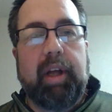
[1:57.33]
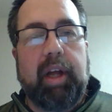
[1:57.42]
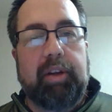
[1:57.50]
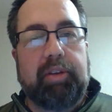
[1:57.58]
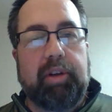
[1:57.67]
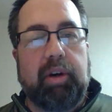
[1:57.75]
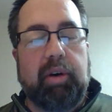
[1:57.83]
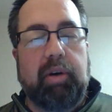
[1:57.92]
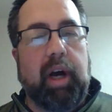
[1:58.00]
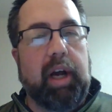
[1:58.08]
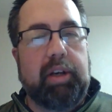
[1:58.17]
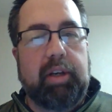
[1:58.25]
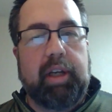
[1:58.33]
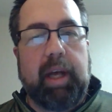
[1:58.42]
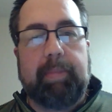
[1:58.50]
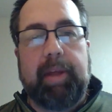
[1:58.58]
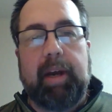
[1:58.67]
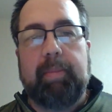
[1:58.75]
And so I
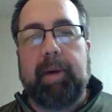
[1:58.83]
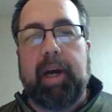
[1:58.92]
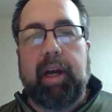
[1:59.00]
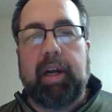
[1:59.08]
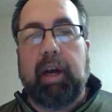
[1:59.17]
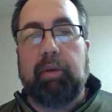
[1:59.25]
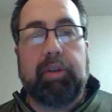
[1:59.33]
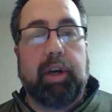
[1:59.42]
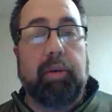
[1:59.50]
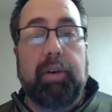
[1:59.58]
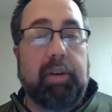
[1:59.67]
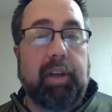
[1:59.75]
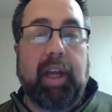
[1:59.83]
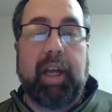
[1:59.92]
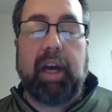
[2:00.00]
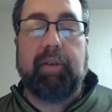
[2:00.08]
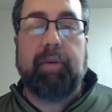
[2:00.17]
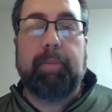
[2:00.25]
kept that in mind. I was always looking
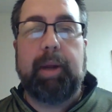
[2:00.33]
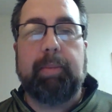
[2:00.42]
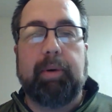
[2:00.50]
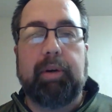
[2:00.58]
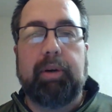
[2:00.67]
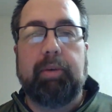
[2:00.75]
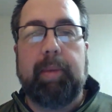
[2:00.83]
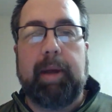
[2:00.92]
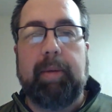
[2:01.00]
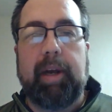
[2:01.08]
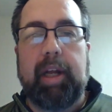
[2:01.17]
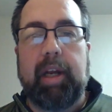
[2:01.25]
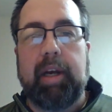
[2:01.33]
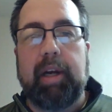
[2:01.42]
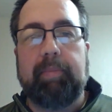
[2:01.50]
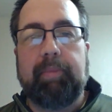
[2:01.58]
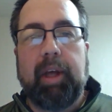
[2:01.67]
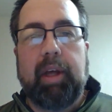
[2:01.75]
out for people who maybe needed
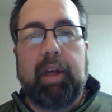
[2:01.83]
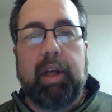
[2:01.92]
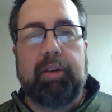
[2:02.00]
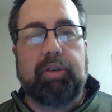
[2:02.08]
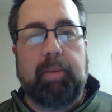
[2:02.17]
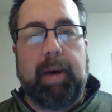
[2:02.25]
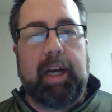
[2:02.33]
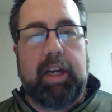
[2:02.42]
it. And so about a